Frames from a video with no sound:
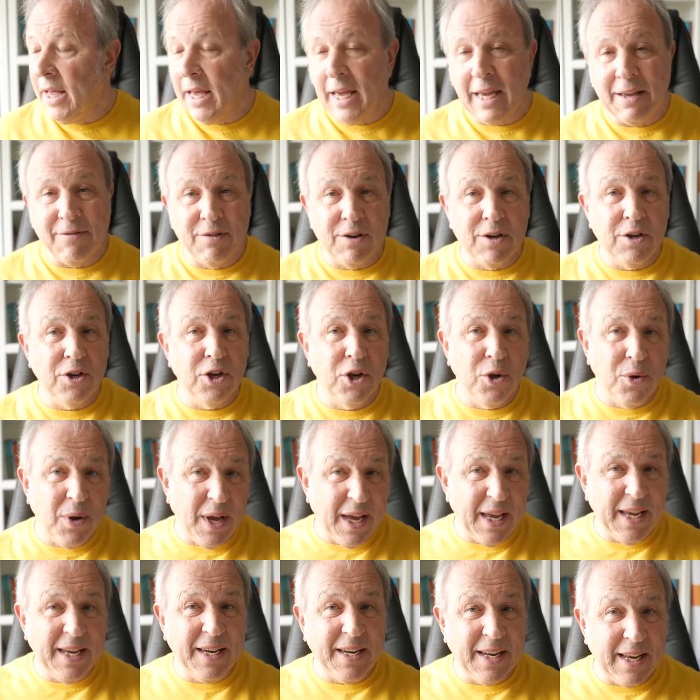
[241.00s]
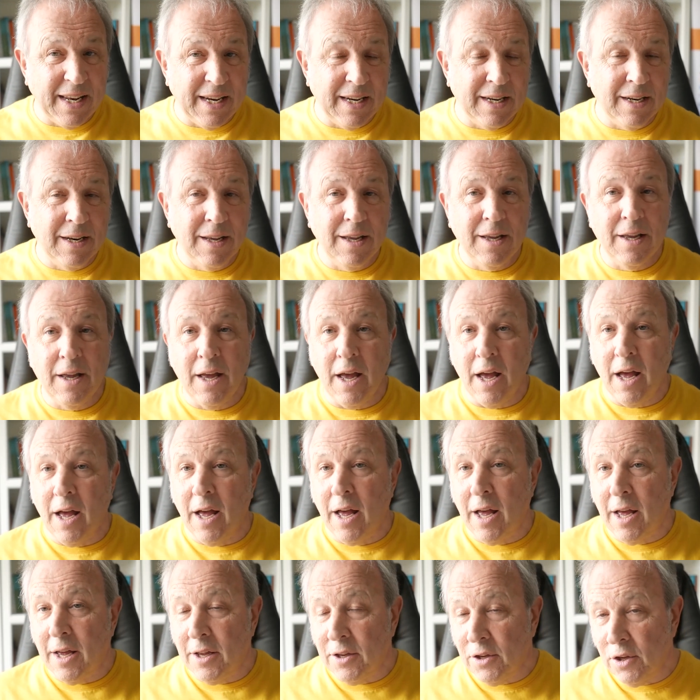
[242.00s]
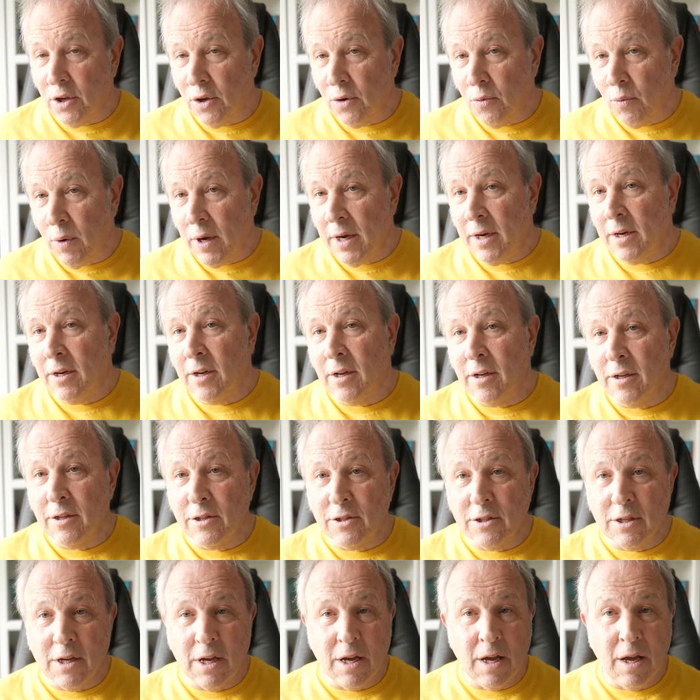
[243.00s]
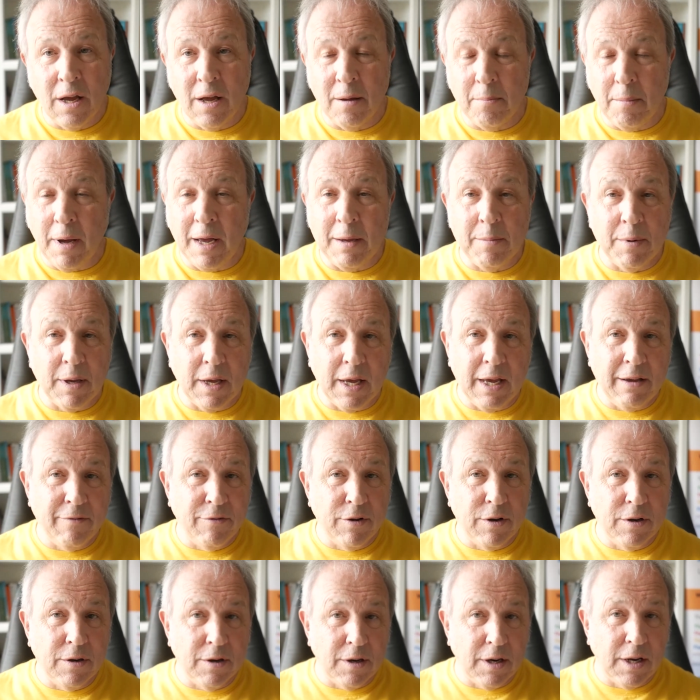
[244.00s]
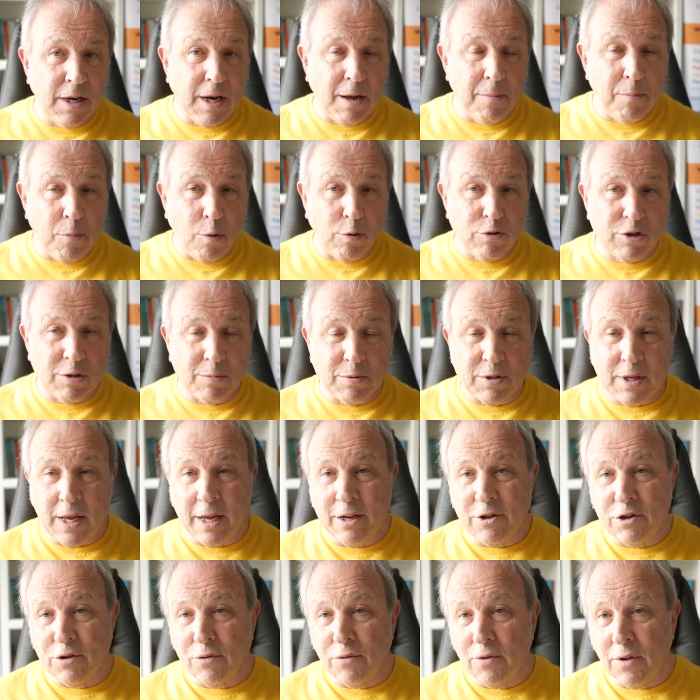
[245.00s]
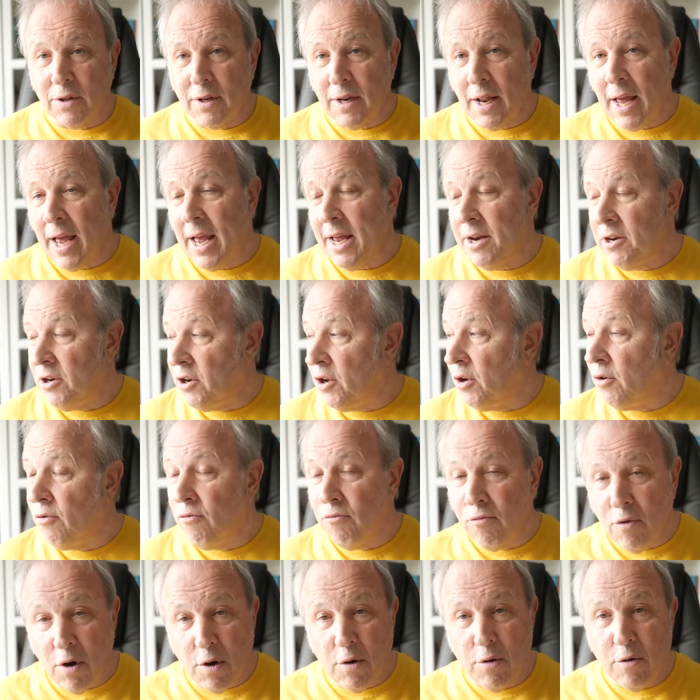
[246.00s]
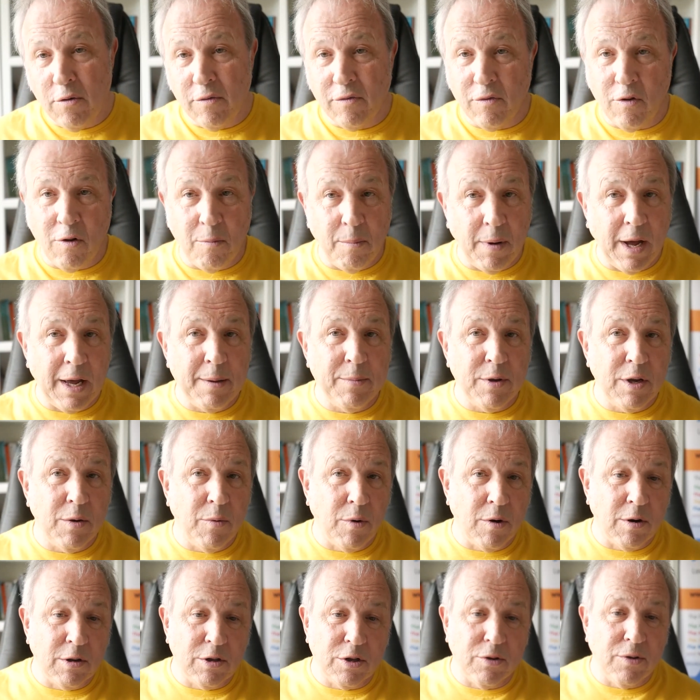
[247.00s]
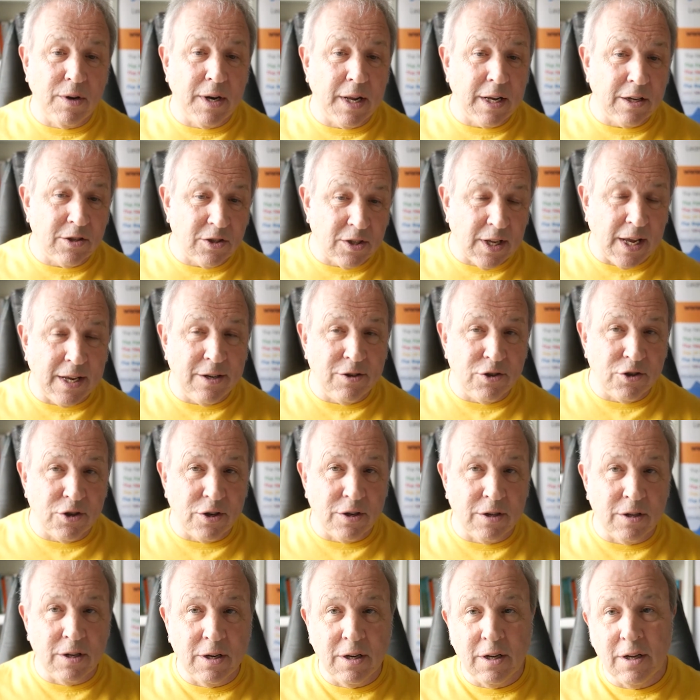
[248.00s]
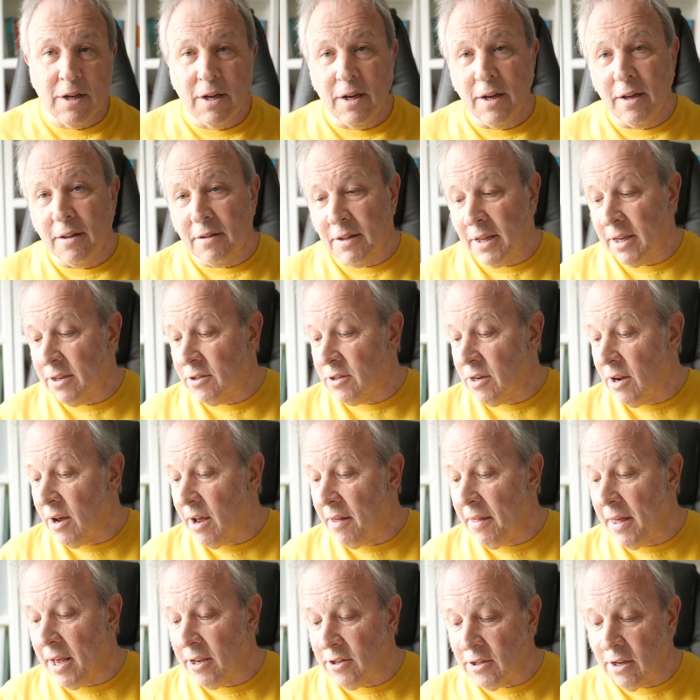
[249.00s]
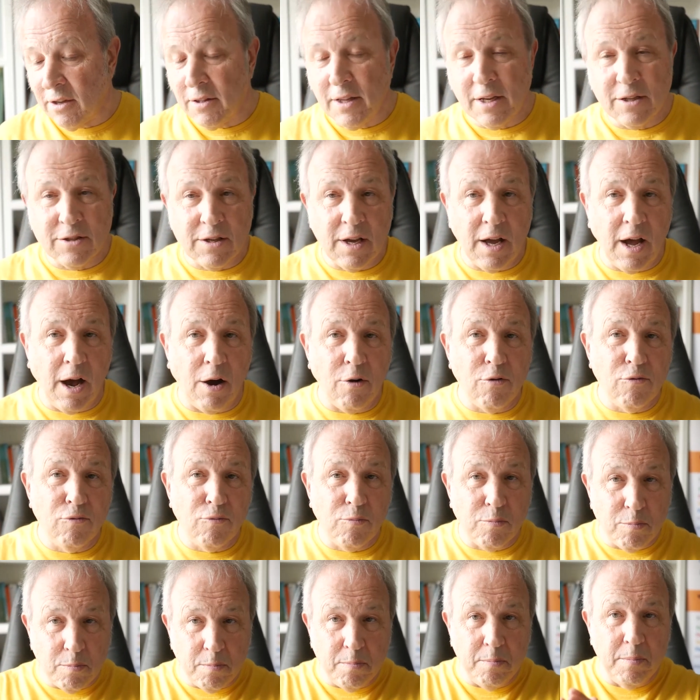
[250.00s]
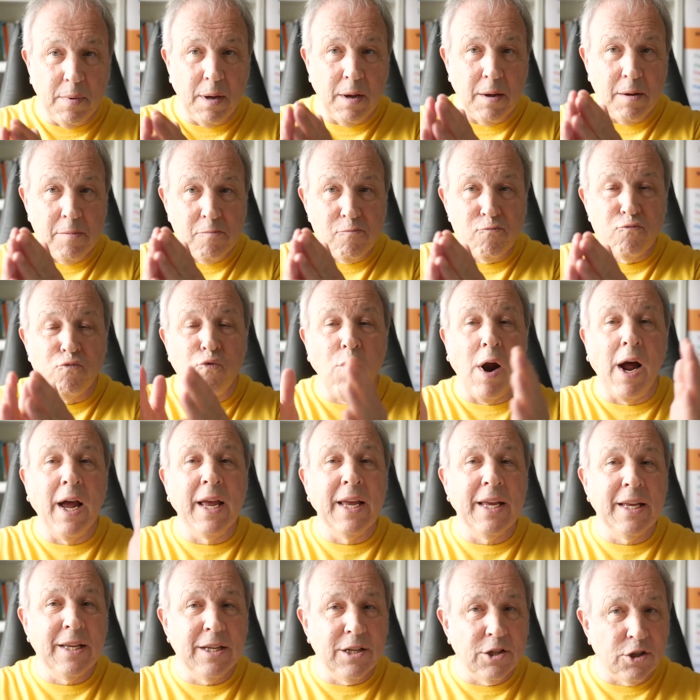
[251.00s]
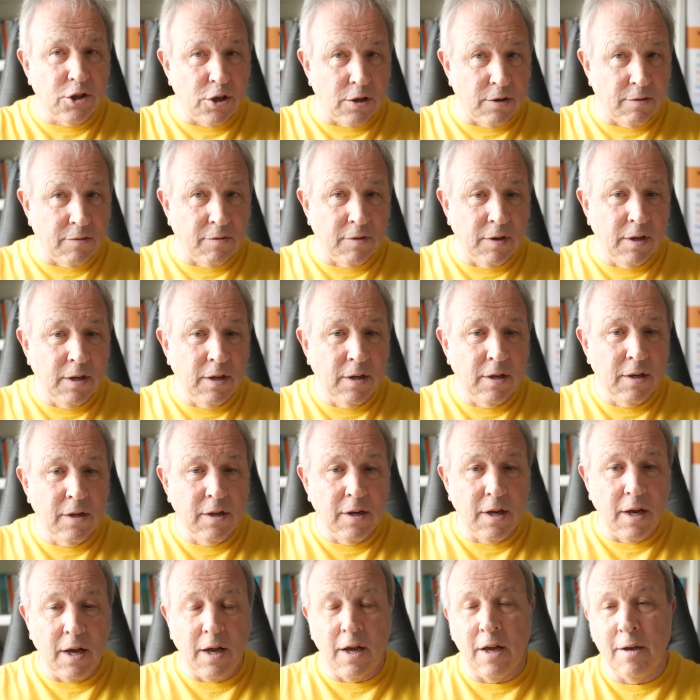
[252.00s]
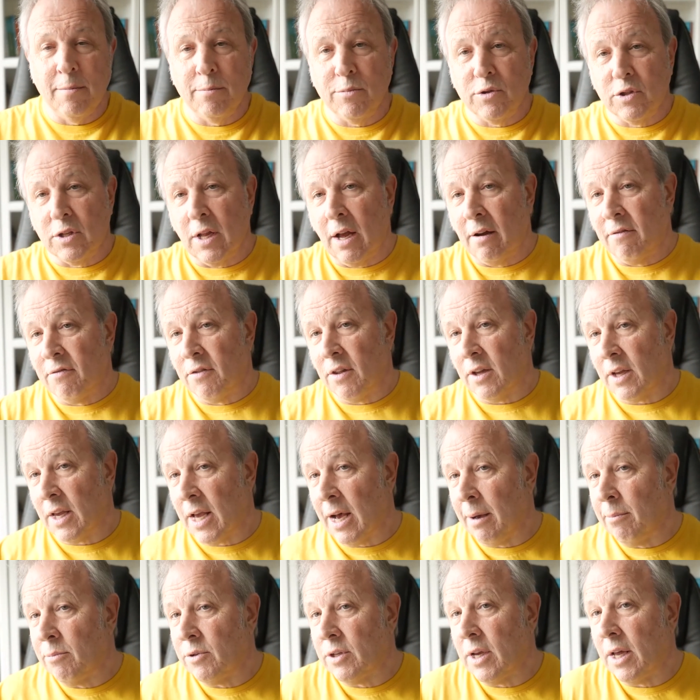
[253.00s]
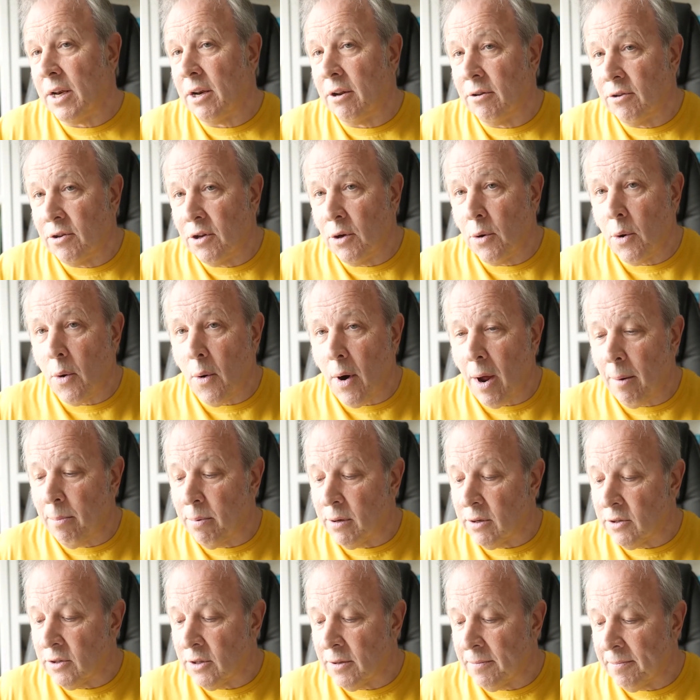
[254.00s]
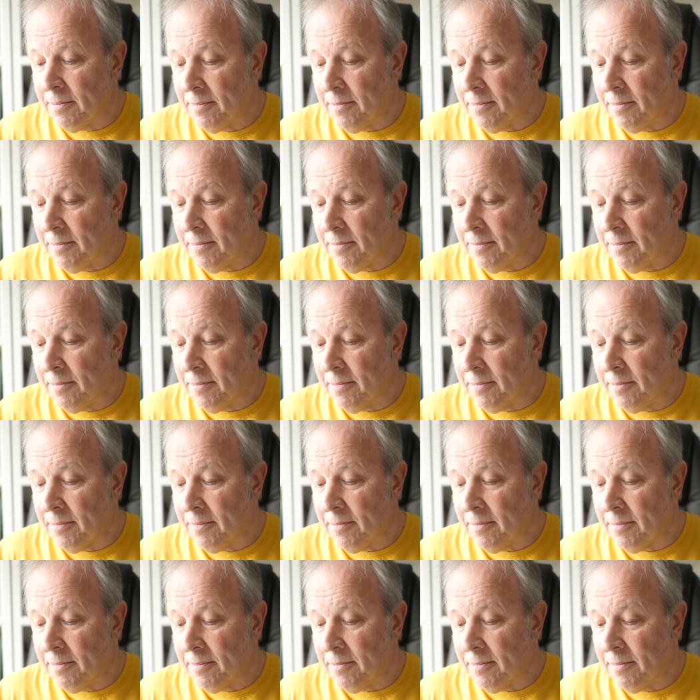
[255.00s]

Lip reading: even new heating, new windows, maybe even more substantial than that, new roof, or maybe you want to do an extension, things like that. So there's a whole range of stuff that comes under doer uppers.